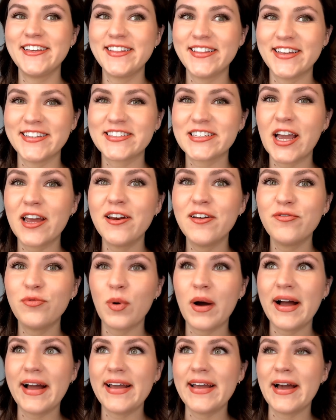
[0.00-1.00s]
That's kind of
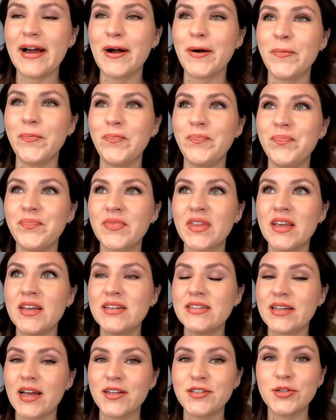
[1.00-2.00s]
why um,
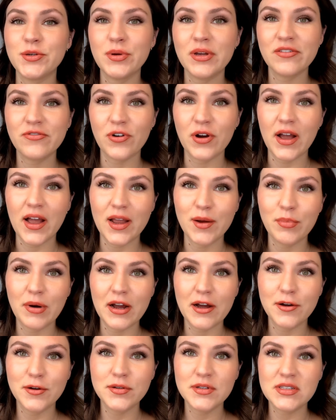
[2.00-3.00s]
Tattooing for
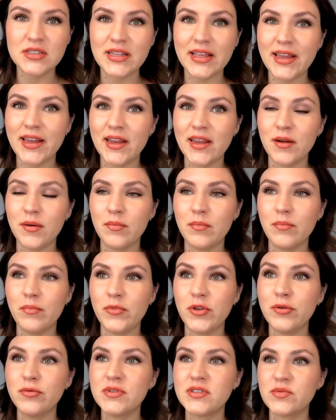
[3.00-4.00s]
eyebrows, they
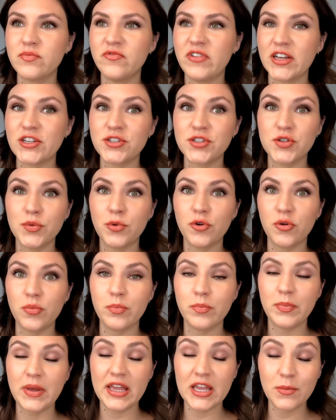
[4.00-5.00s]
use
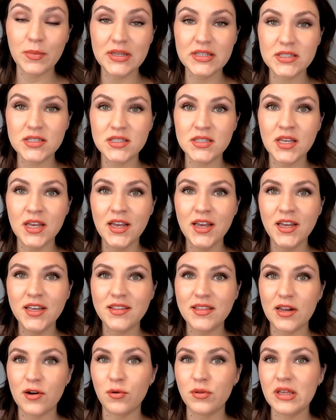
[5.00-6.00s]
vegetable pigments
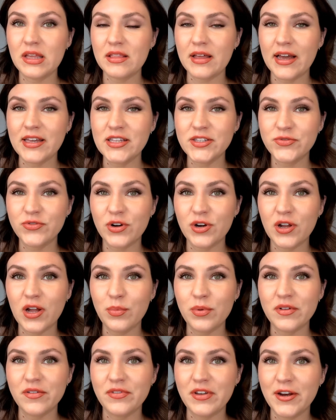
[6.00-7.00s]
that only last for a
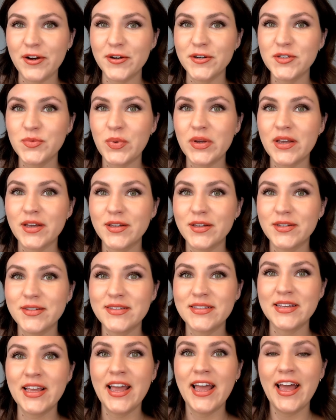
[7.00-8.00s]
couple of years
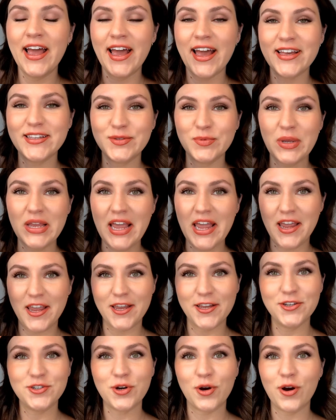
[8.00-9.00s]
because as we
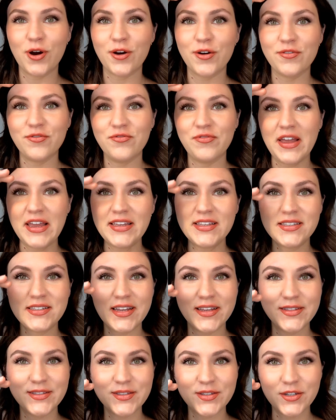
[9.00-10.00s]
age, our face
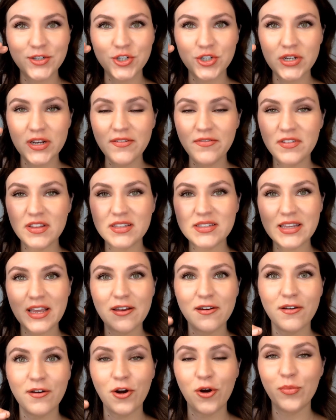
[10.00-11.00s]
tends to shift. The
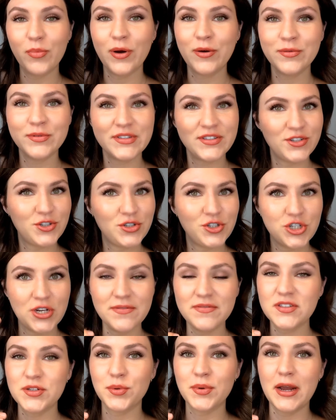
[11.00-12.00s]
skin on our bones
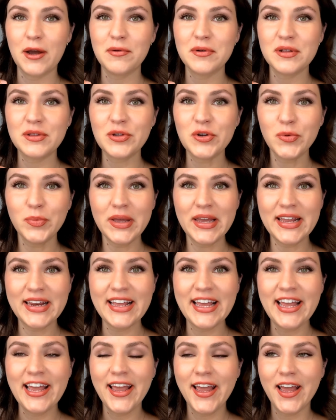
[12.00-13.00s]
shifts around a little bit
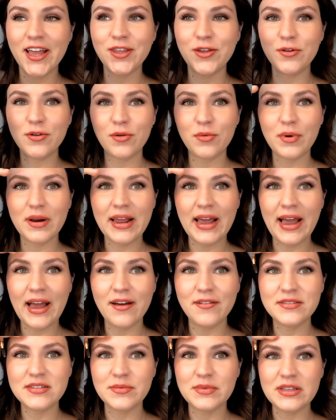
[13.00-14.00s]
and you don't want to
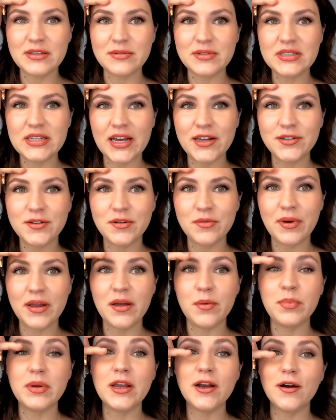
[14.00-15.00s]
have something that was tattooed way
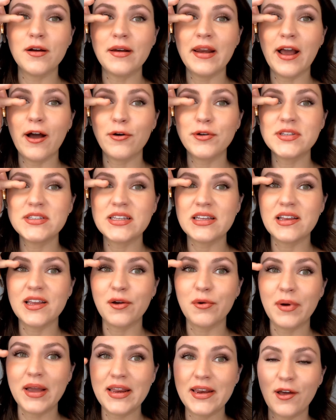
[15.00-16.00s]
up here now
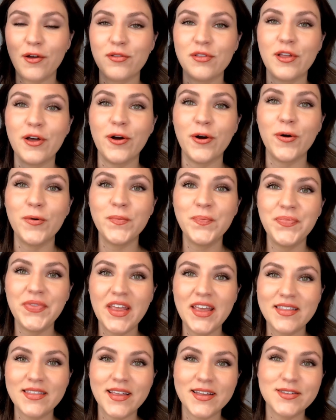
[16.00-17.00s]
sitting way down low.
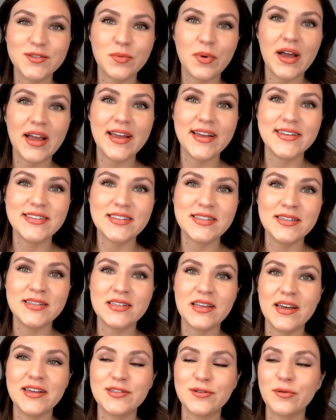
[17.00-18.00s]
That's why it's
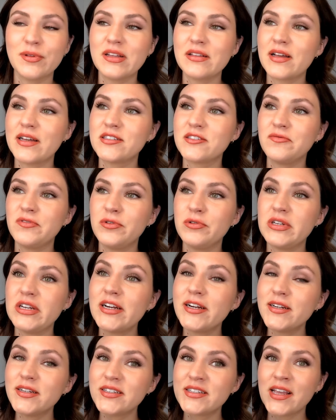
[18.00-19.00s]
designed to only last a few
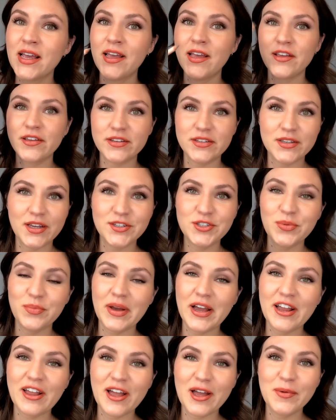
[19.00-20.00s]
years. and touch it
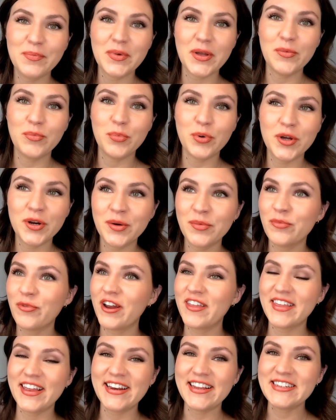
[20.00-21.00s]
back up and put them
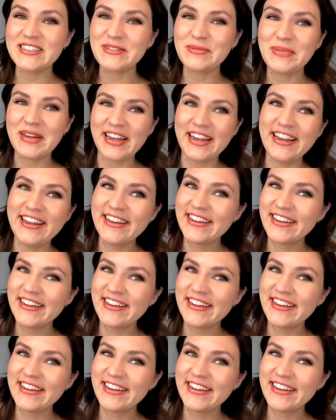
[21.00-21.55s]
where they need to be.